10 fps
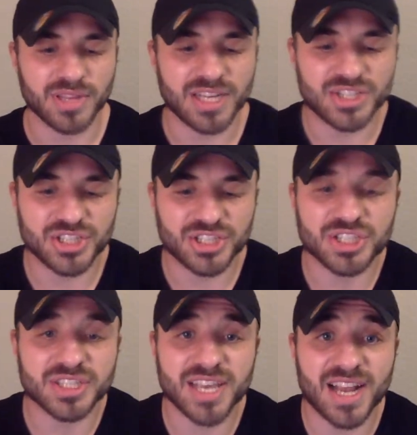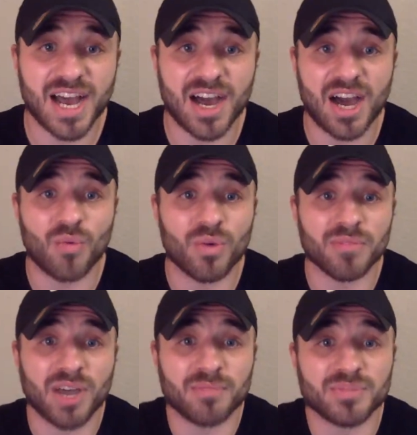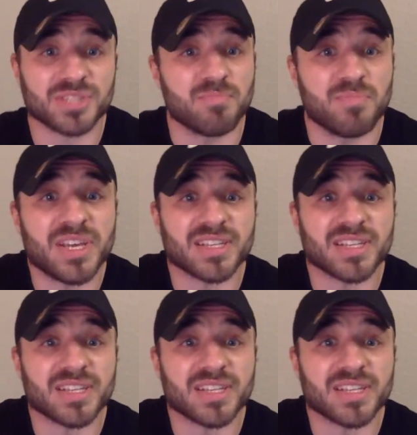It's just saying I'm just being